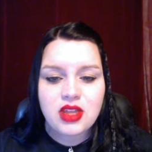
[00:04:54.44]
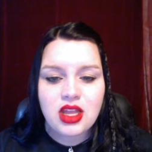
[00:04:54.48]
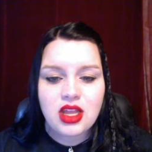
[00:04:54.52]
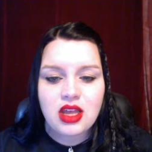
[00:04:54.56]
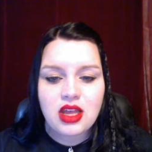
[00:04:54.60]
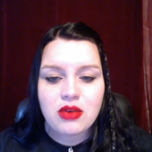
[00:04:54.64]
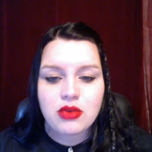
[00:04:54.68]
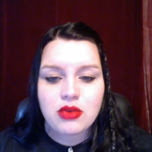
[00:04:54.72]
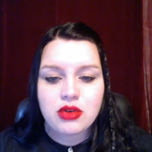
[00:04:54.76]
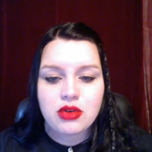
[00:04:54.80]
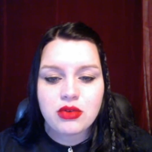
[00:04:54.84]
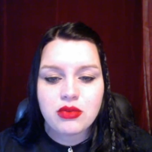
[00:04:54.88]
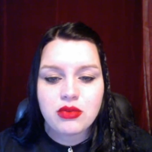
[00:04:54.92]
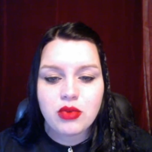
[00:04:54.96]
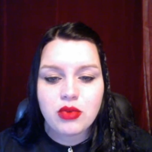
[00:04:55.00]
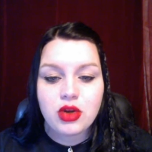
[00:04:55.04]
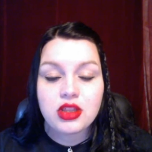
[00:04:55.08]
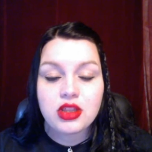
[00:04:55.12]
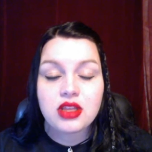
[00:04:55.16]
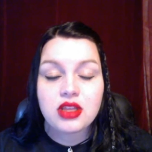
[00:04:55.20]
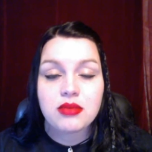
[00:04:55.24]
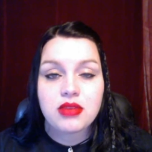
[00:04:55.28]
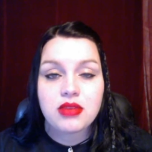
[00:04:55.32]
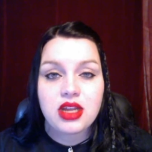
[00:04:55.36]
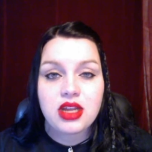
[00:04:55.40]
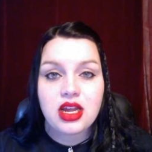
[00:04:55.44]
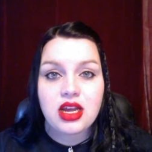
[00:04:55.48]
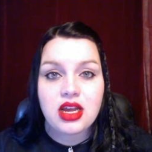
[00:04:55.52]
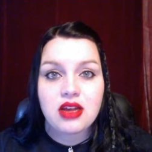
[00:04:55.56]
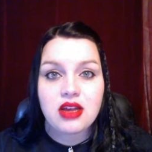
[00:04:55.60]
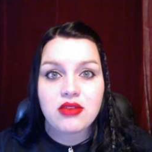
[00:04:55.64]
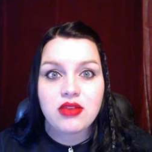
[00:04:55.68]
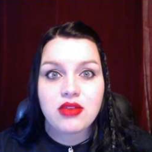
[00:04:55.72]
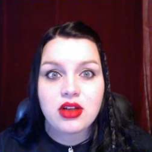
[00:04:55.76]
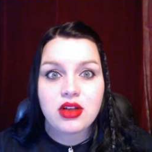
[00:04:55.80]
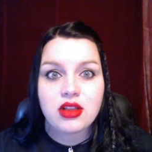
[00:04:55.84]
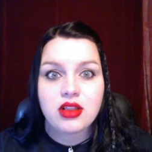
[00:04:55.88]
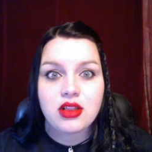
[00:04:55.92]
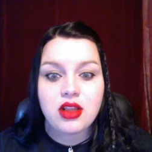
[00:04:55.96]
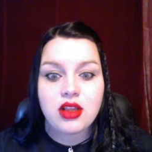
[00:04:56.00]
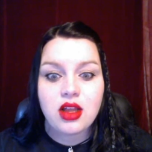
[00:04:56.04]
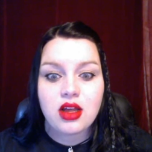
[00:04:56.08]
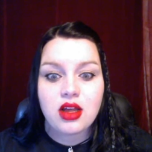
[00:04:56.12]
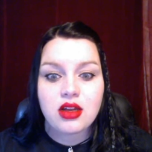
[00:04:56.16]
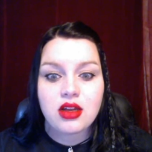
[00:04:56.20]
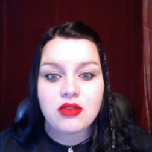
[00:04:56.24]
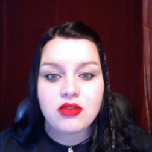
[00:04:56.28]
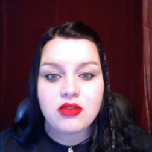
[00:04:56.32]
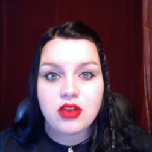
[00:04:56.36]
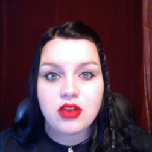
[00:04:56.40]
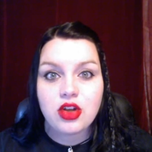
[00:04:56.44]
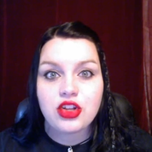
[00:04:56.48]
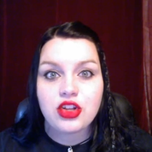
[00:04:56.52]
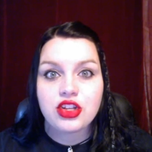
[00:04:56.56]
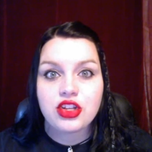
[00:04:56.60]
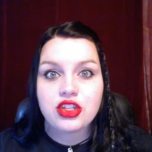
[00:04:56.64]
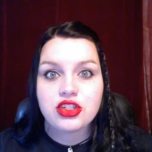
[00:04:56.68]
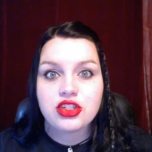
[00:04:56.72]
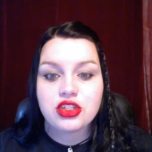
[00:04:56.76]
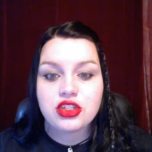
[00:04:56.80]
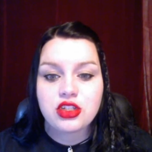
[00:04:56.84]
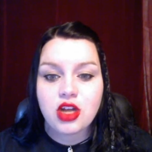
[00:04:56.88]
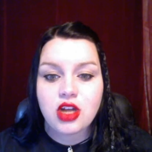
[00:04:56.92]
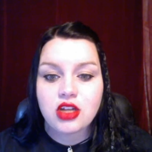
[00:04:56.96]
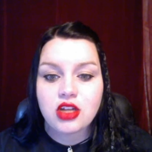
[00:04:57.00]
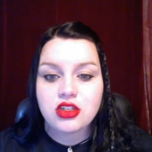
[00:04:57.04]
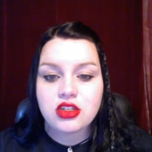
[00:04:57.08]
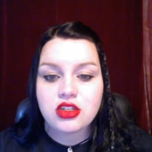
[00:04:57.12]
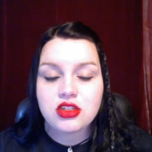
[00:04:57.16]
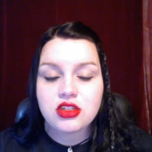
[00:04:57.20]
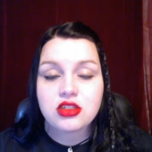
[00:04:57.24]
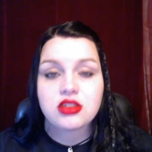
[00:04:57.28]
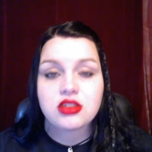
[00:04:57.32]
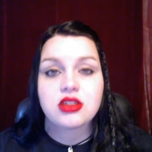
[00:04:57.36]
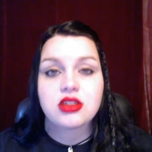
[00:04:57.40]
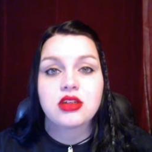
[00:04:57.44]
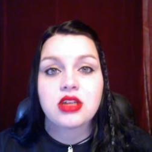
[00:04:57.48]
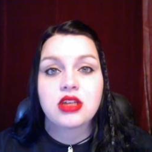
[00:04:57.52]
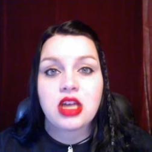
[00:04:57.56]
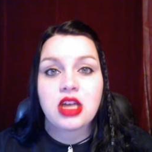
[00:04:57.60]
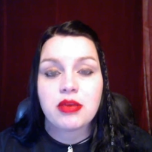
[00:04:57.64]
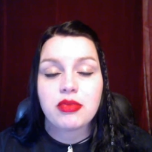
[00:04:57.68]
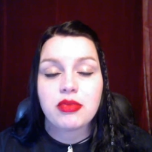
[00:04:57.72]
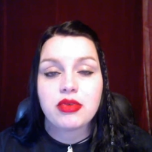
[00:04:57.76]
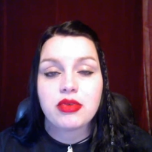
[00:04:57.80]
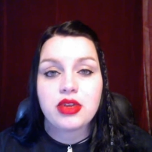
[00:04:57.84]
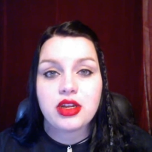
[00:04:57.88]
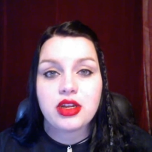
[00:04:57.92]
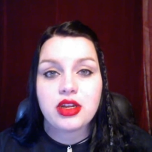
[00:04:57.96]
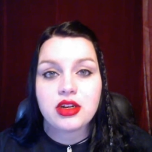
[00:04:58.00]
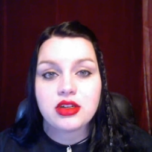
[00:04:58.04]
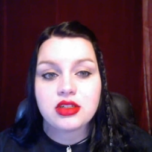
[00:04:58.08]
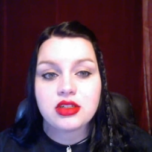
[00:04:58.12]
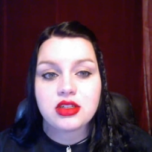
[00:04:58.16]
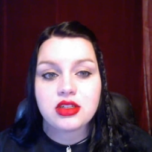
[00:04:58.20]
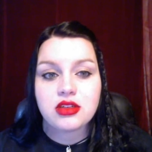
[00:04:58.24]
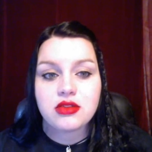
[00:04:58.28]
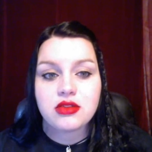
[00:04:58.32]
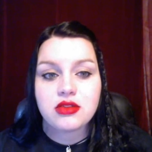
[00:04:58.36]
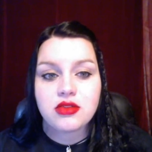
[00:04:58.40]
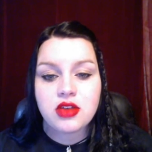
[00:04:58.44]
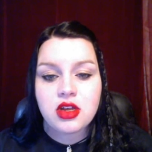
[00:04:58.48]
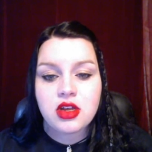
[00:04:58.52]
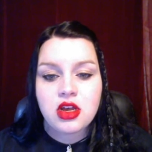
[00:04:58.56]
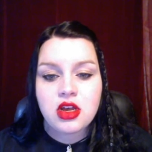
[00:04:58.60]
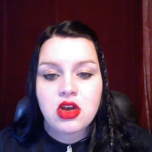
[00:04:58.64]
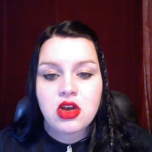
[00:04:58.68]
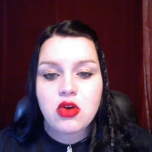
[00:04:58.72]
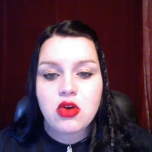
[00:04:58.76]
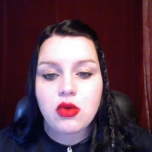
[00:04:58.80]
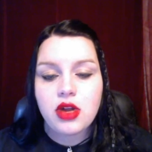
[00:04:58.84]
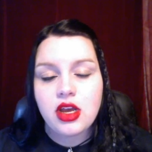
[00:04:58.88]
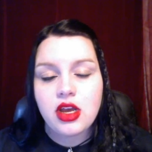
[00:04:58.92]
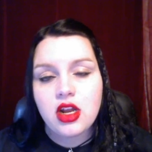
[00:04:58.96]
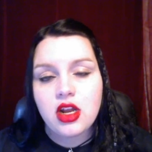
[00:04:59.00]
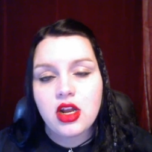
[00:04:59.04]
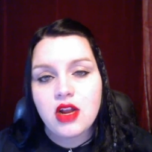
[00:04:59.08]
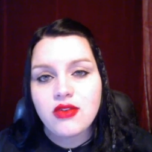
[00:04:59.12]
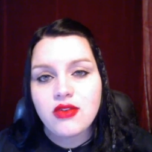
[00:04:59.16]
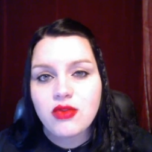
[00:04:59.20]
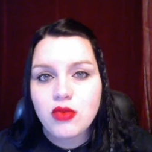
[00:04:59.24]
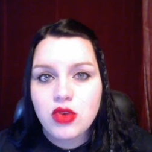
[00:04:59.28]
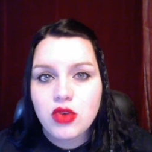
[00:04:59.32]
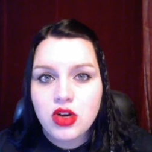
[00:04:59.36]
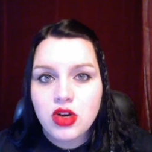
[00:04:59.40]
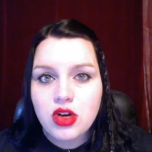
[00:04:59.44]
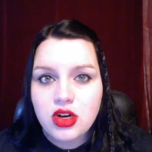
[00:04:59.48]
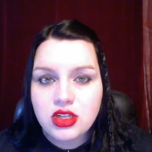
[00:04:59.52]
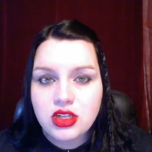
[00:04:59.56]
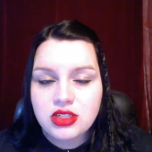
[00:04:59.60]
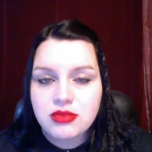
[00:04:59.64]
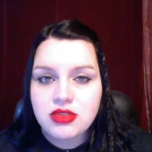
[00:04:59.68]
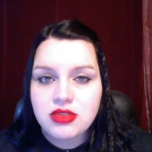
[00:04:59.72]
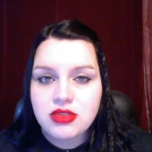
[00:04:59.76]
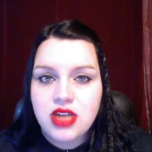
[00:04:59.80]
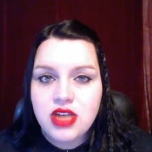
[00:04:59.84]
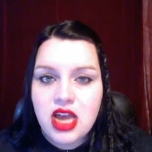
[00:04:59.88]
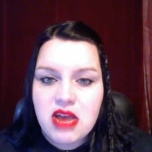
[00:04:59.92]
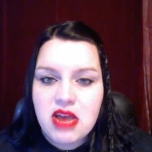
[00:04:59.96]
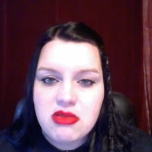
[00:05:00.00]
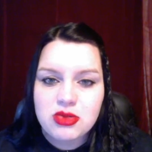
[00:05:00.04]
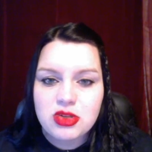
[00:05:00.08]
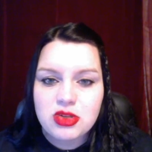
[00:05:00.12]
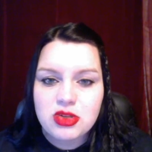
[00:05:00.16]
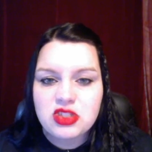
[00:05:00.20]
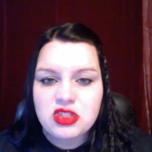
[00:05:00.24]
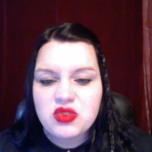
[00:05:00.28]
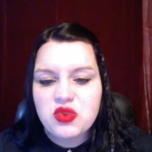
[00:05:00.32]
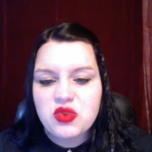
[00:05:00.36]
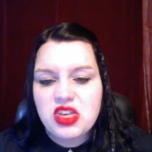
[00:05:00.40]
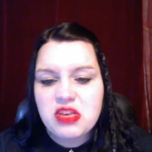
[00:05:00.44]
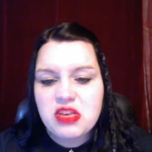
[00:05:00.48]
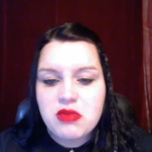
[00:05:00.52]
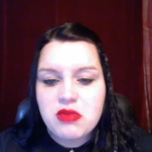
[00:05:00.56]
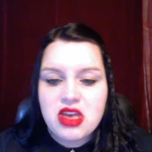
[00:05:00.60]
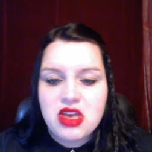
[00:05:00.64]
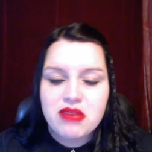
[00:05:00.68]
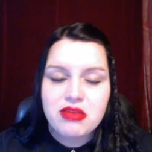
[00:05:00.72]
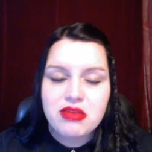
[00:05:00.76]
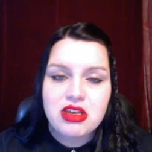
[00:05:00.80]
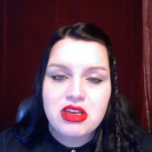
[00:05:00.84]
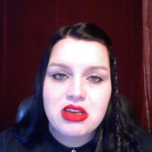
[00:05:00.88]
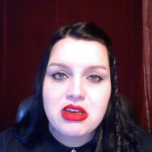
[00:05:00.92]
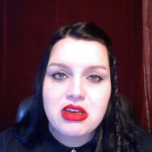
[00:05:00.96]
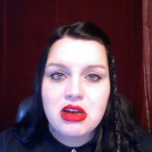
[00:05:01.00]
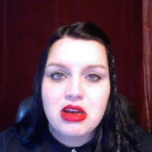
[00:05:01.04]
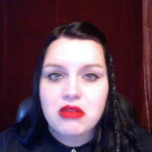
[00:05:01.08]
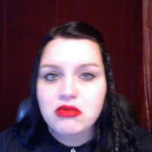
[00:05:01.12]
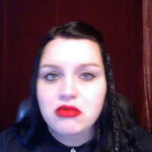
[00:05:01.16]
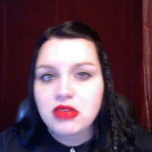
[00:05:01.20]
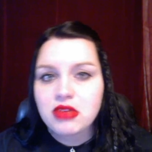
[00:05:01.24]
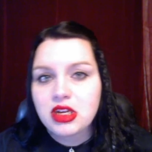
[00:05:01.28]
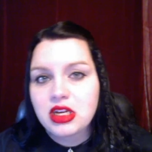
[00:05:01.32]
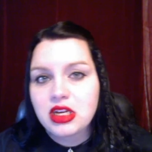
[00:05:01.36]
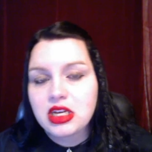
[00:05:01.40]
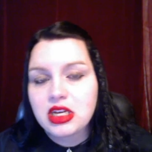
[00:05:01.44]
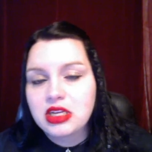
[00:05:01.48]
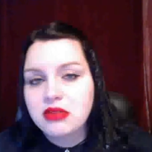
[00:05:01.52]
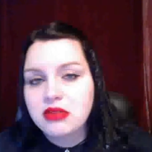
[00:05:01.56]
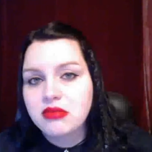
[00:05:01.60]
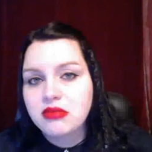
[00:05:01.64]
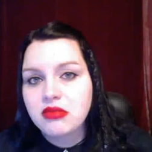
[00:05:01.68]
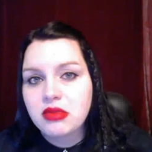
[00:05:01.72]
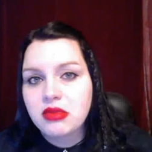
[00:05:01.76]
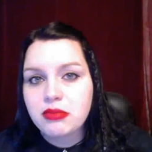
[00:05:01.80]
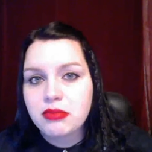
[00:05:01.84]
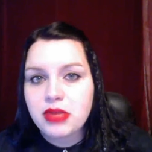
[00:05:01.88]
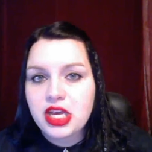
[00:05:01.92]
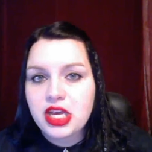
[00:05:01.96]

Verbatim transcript: I would want them to have a lot of knowledge, not just a couple years of, when I get off work sometimes, once a week maybe, I'll read a